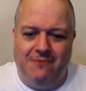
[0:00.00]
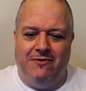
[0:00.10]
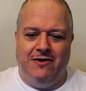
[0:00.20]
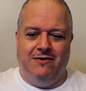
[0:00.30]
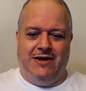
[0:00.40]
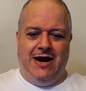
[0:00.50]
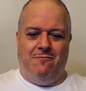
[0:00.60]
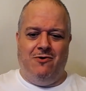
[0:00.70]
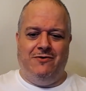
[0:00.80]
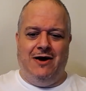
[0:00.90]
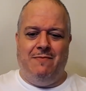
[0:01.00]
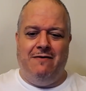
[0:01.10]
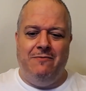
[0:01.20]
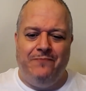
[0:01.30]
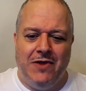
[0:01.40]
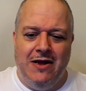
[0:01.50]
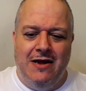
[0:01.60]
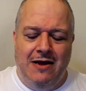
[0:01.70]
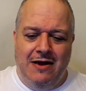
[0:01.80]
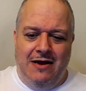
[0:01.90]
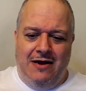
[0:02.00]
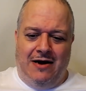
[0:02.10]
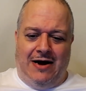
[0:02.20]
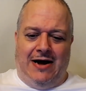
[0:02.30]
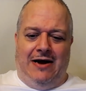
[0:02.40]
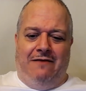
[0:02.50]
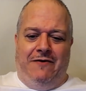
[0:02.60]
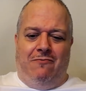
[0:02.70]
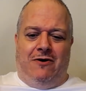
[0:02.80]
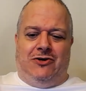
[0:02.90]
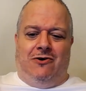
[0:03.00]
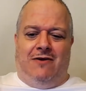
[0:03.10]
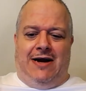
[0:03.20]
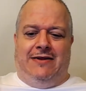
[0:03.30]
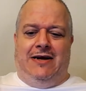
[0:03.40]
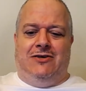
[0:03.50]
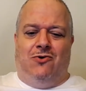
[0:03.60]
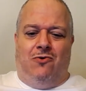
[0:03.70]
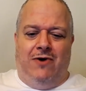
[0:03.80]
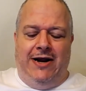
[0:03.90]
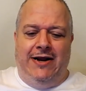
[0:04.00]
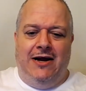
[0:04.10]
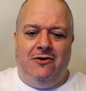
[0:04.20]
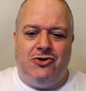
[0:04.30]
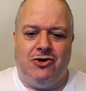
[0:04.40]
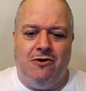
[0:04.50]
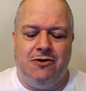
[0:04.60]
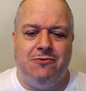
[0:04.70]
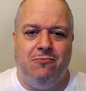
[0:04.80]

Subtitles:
a camera on top of it. If you want a shirt like this or any other shirts, we